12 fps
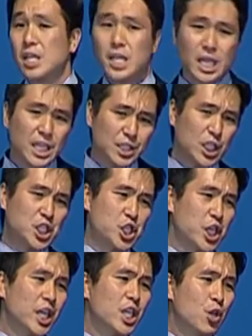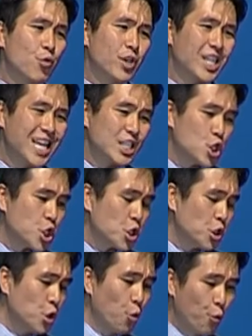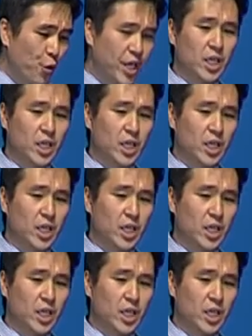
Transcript: His genuine and true will.